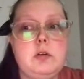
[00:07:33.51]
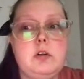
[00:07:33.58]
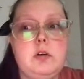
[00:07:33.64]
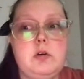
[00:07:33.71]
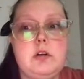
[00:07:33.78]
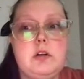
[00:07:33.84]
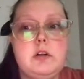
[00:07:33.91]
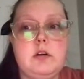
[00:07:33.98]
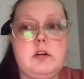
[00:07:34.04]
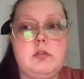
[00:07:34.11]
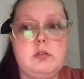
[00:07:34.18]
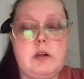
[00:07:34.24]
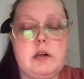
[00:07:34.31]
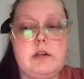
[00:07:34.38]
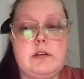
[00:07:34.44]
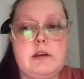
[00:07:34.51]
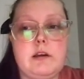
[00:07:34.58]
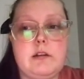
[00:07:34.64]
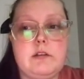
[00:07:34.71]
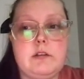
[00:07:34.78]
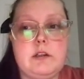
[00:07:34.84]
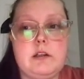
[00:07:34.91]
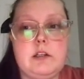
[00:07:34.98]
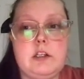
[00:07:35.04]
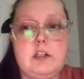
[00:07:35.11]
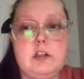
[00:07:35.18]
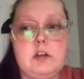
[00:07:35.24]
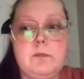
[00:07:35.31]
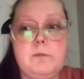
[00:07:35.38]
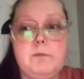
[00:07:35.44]
you could write text in
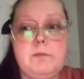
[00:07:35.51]
here